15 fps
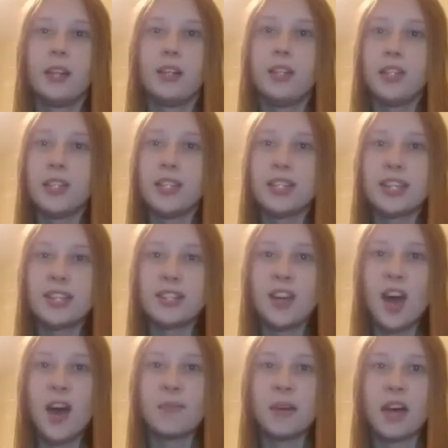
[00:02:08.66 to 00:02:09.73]
Lucy and
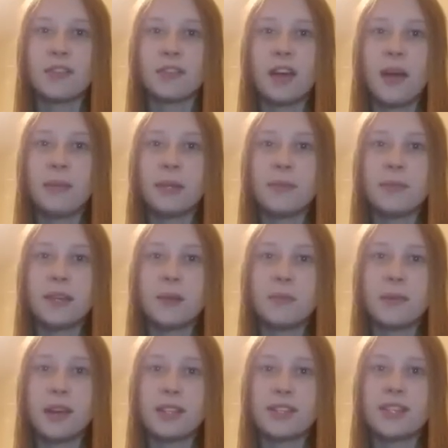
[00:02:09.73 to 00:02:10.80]
Tom have wrapped up their
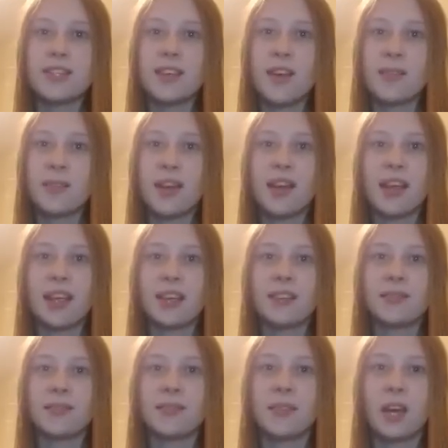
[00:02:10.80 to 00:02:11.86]
presents already.
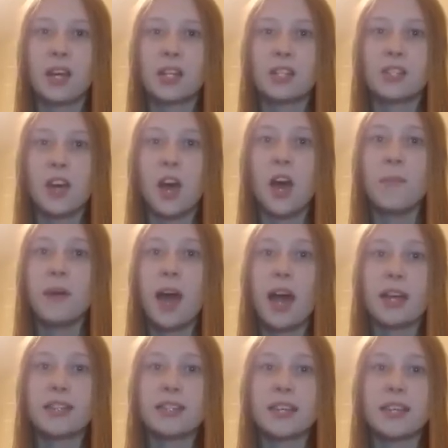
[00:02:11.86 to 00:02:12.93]
Tom
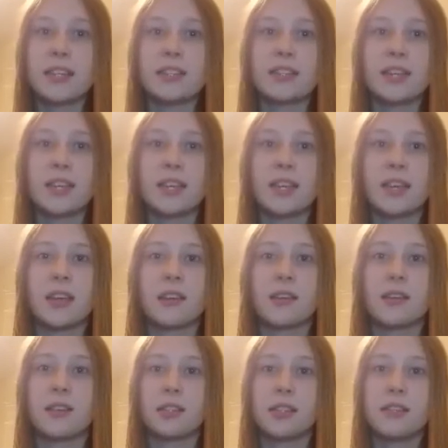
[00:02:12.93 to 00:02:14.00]
hides his in a
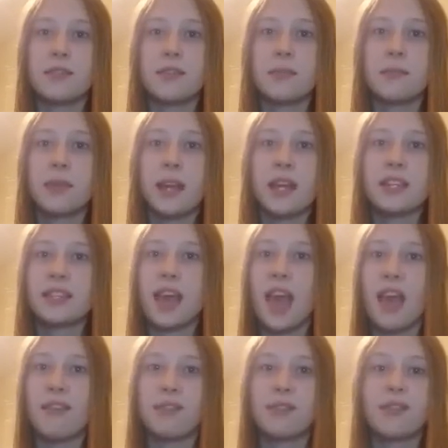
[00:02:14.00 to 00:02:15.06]
different place
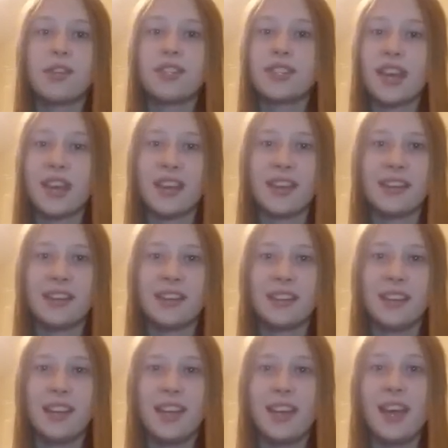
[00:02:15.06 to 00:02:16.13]
every day,
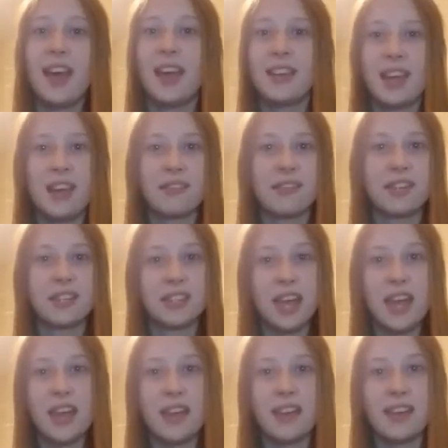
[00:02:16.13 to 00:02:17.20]
and every
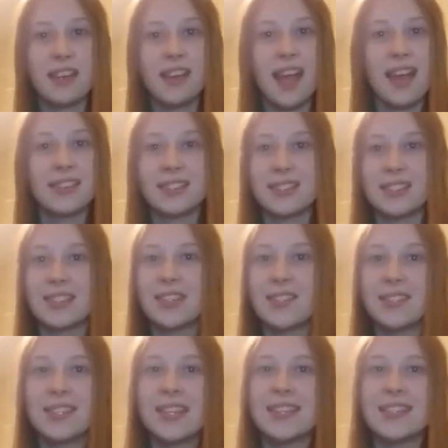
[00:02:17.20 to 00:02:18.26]
day he asks
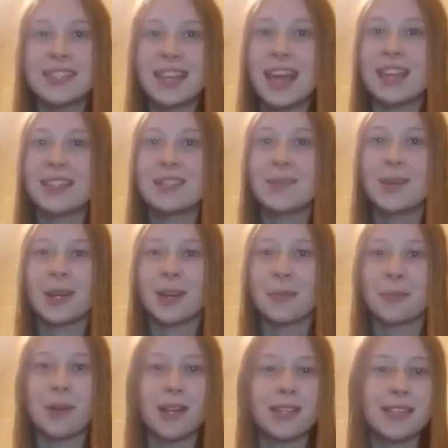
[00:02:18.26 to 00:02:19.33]
Lucy to guess what her
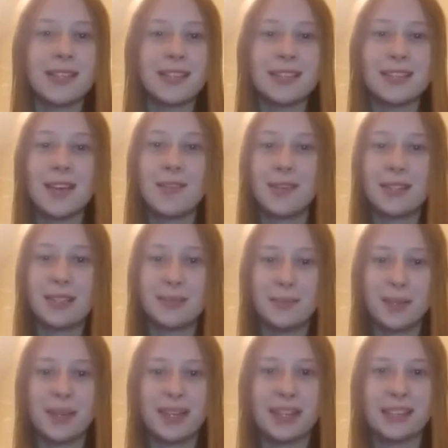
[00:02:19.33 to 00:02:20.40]
present is going to
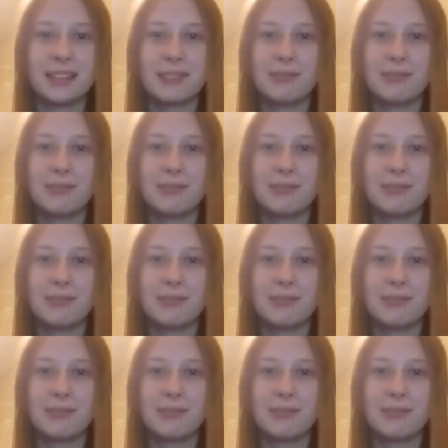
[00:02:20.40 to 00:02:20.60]
be.